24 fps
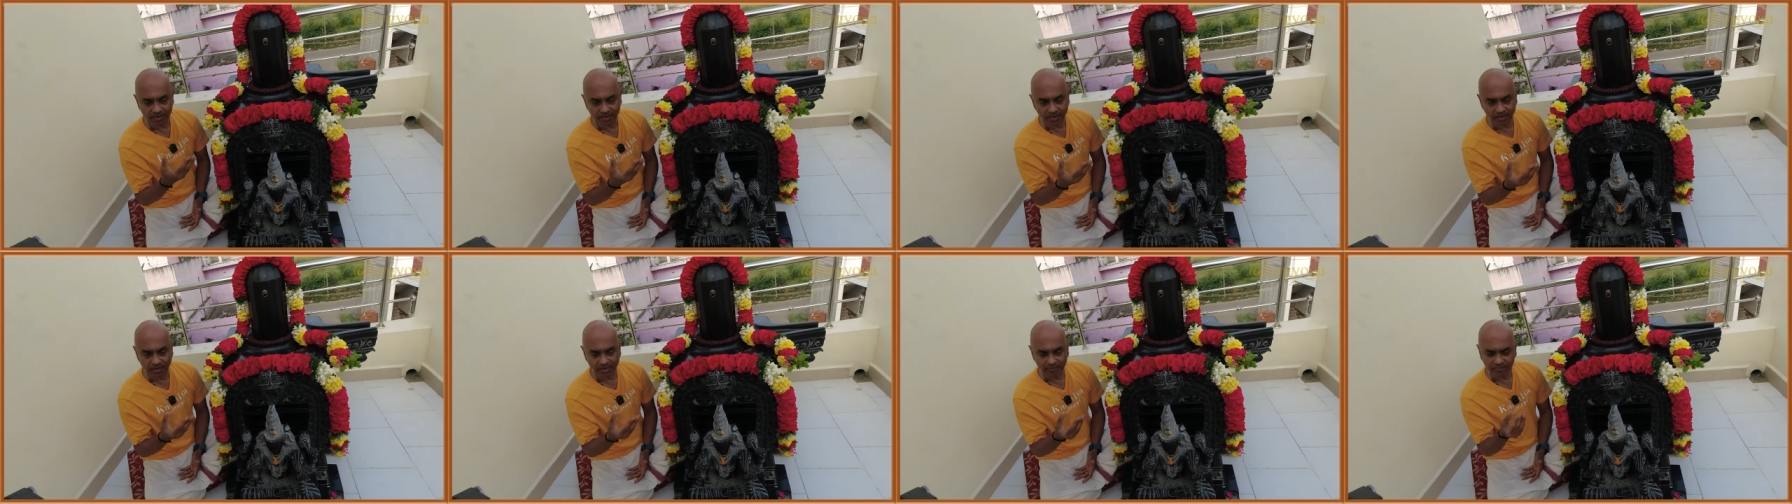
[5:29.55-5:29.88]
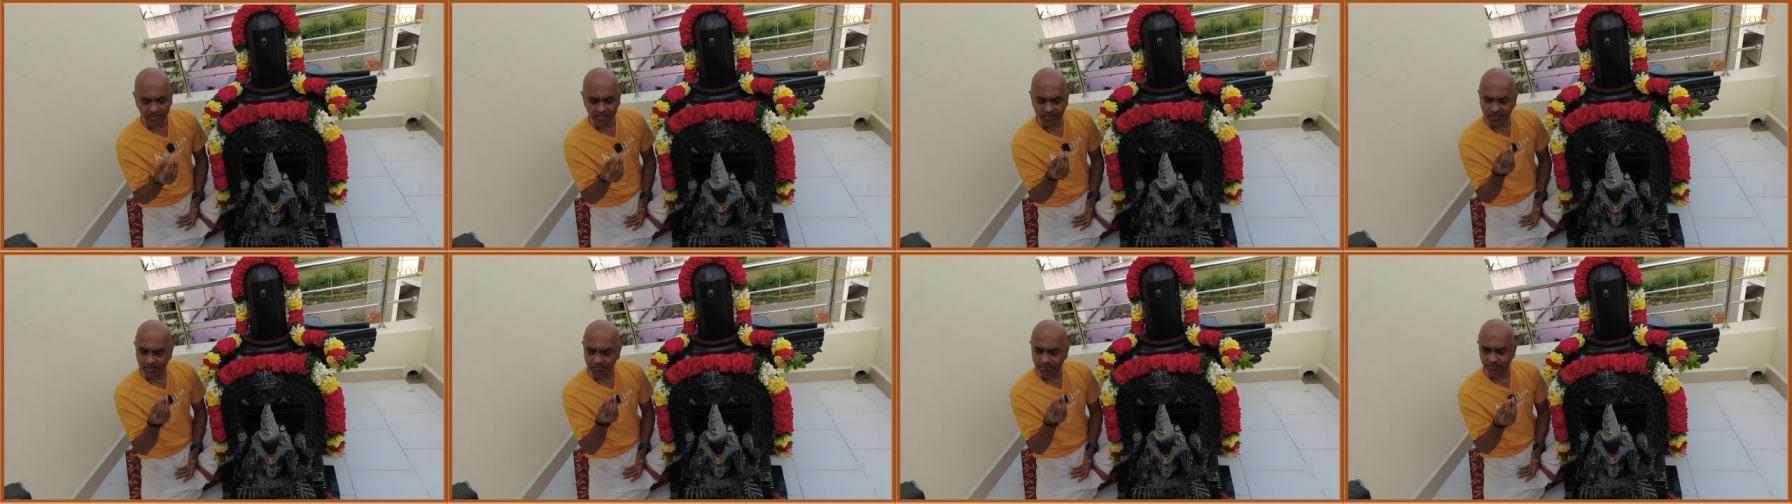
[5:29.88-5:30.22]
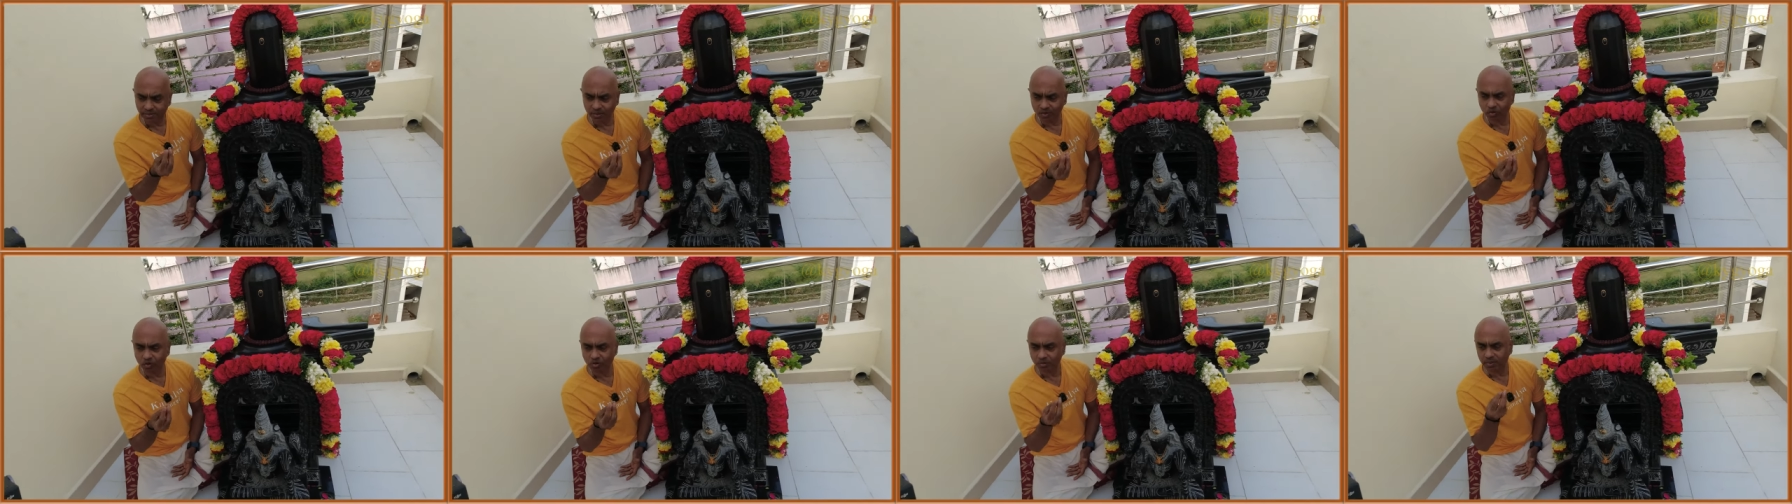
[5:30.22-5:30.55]
every day with
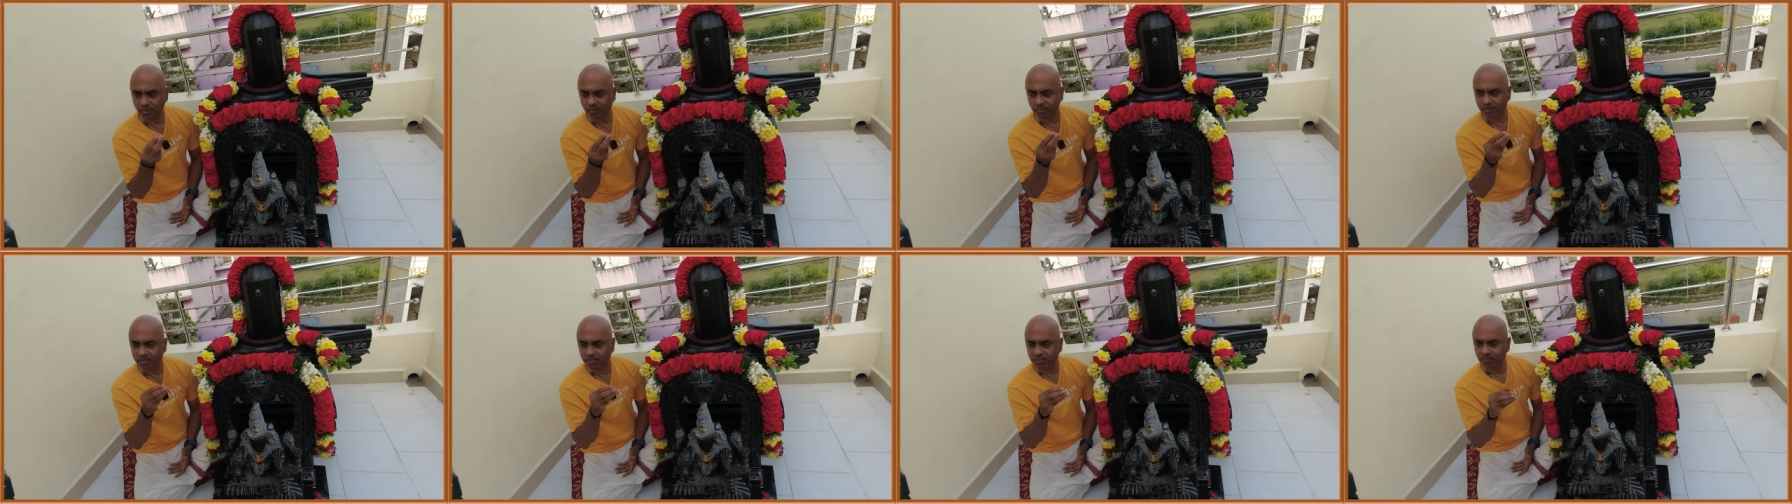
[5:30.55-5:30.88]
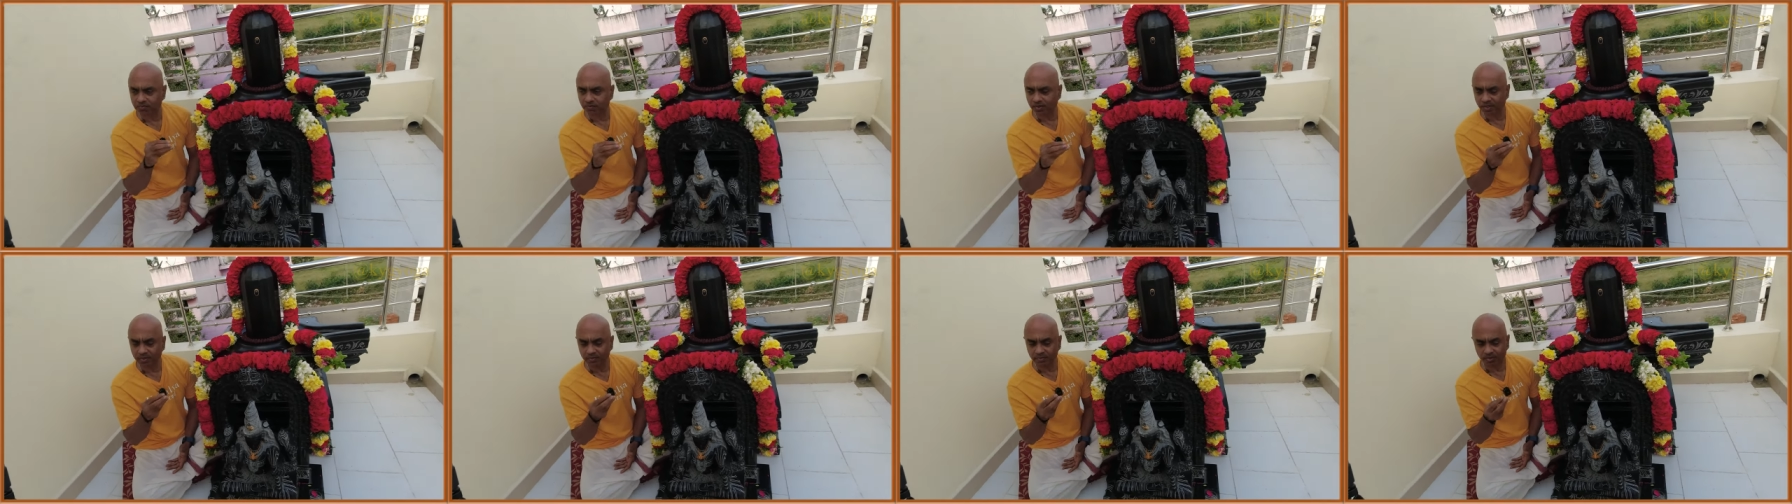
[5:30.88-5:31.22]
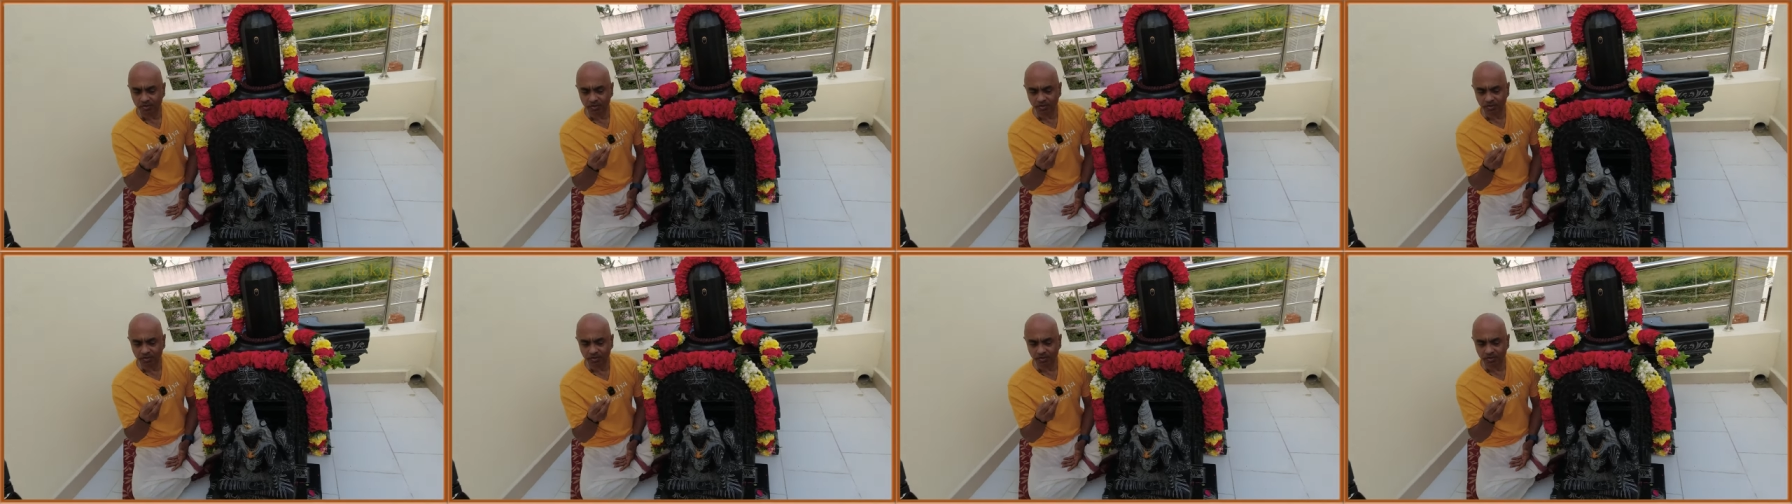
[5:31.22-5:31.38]
simple Om Namah Shivaya